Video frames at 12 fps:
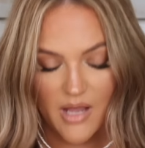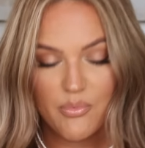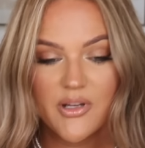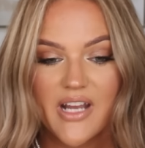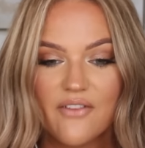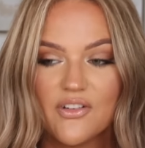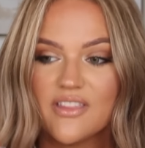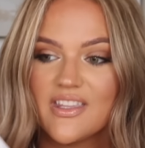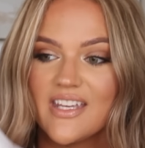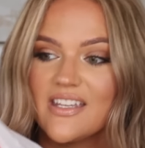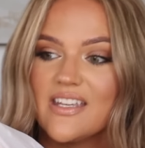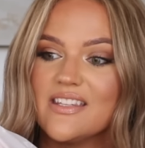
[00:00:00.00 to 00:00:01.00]
I put
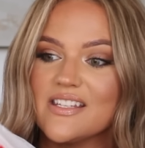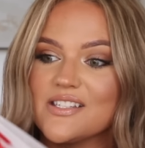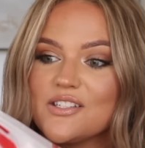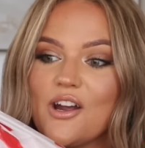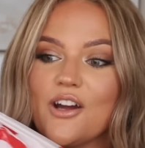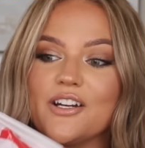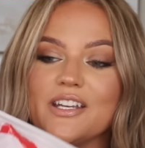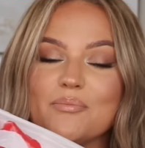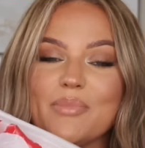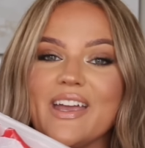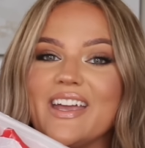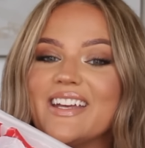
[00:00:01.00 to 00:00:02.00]
everything in this Target
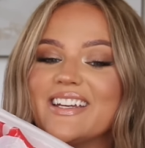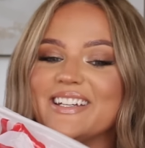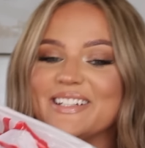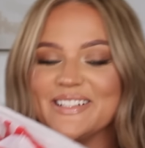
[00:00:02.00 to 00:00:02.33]
bag.